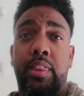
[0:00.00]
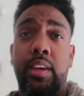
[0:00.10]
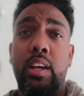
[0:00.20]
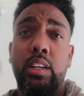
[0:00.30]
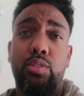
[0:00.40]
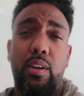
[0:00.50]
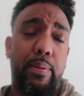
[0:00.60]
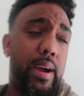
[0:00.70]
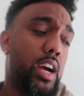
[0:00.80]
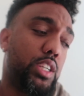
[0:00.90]
these
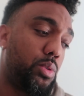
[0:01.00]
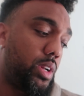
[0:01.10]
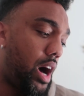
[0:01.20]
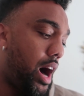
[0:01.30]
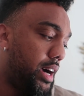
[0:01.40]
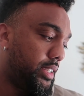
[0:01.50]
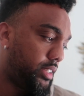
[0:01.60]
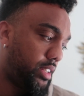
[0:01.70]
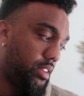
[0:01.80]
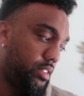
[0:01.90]
repairs would
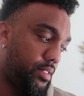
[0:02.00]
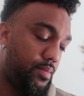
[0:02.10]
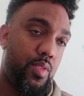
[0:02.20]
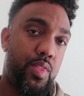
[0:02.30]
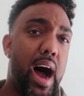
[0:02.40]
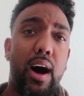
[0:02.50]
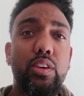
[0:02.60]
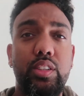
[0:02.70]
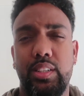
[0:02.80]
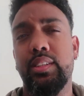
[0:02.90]
cost
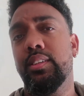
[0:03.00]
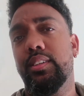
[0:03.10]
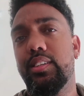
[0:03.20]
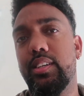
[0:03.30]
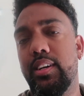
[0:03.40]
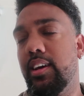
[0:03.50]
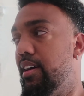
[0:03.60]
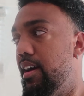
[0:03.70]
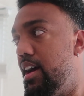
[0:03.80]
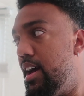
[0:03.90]
thousands,
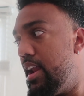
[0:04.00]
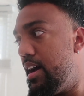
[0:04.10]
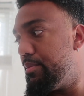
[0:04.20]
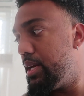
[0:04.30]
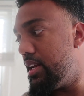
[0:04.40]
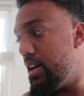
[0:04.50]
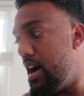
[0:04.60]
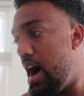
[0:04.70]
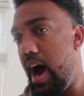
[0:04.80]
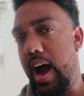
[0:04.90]
and I mean
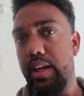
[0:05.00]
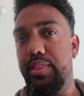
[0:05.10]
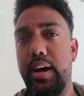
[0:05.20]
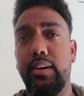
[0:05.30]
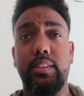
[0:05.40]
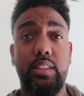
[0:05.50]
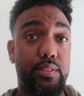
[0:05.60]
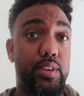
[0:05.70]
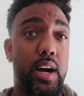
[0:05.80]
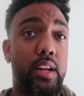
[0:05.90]
high thousands
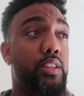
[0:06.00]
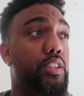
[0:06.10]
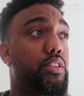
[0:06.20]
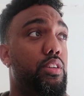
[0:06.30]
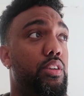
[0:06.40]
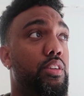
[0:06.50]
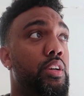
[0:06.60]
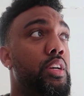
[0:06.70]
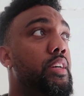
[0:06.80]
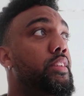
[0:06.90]
of dollars to
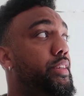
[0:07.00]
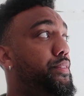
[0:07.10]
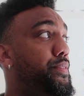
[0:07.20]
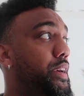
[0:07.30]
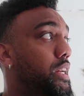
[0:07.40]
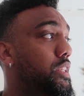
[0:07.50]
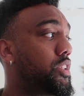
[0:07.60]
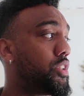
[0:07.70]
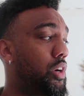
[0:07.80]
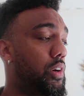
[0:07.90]
fix.
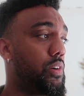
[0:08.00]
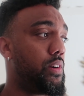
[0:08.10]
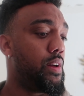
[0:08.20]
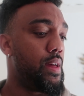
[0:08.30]
So